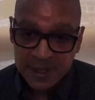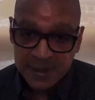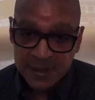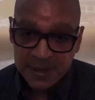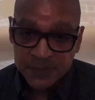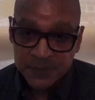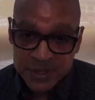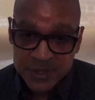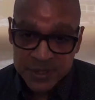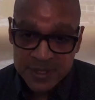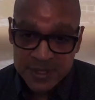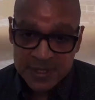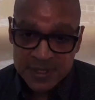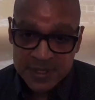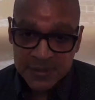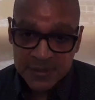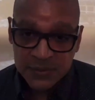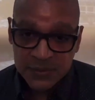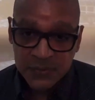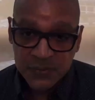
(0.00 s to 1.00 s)
bridges
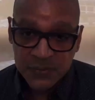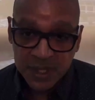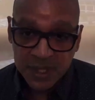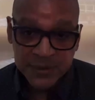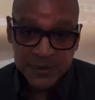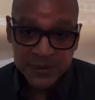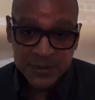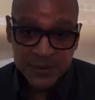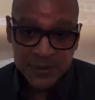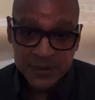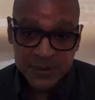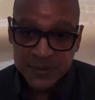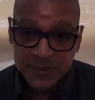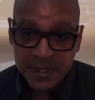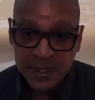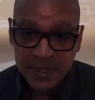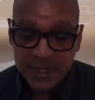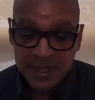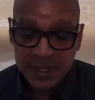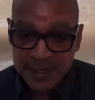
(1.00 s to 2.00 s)
to other
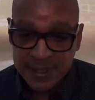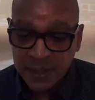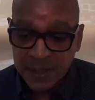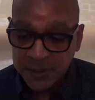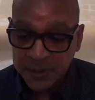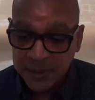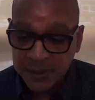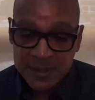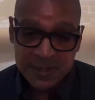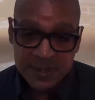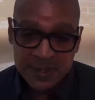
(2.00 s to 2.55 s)
networks.